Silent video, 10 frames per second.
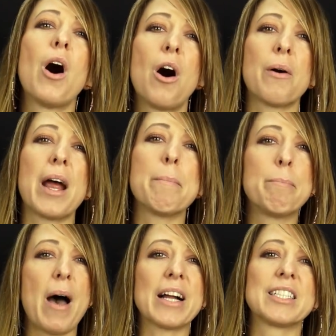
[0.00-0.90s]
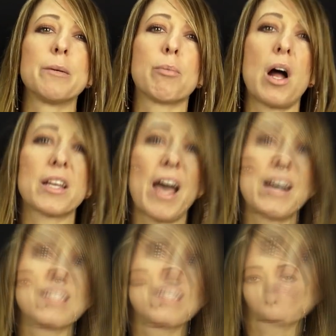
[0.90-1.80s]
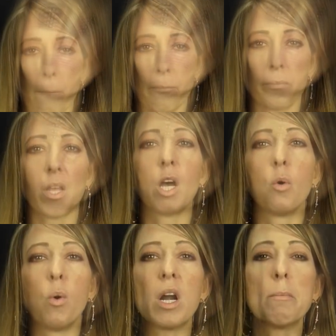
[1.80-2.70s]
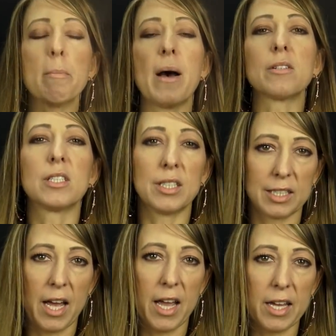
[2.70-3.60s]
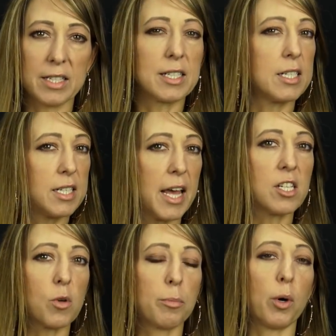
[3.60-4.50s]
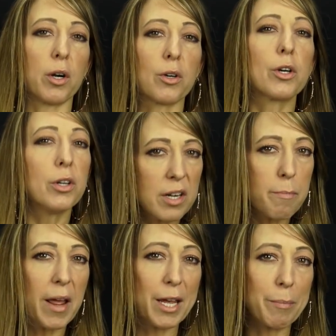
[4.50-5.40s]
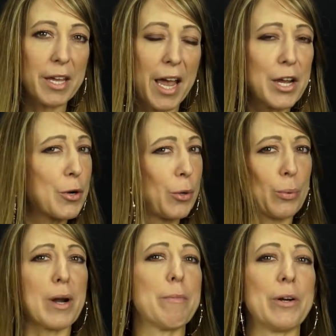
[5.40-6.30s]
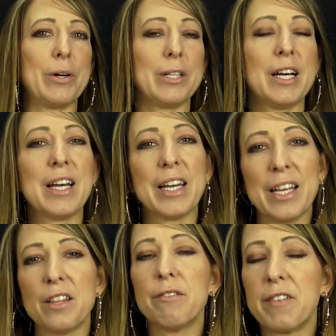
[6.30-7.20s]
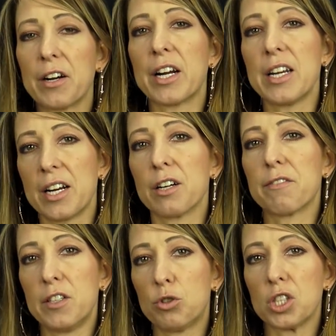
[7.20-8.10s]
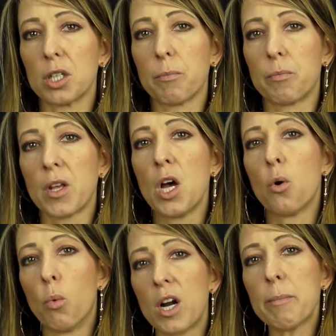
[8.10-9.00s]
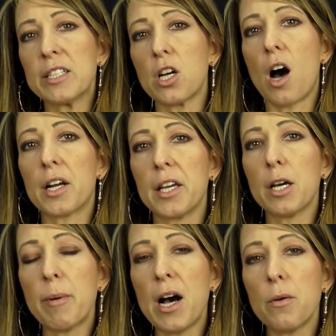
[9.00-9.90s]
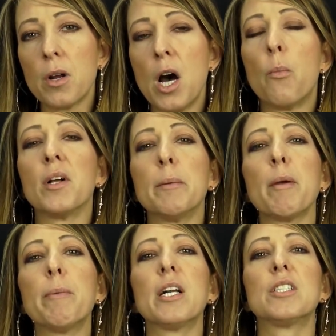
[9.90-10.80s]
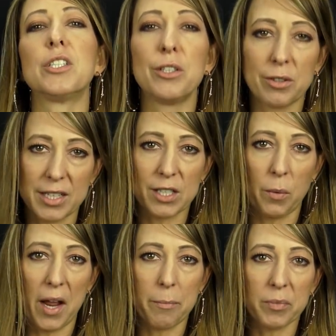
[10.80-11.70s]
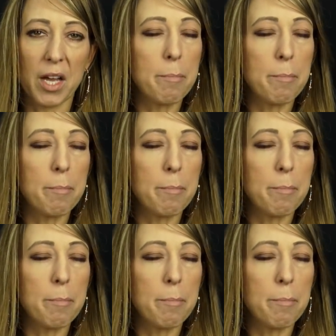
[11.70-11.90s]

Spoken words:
All right, back to the broadcast. What I'm about to say in today's report could make me a criminal in the very near future. What am I talking about? Well, let me put it to you this way.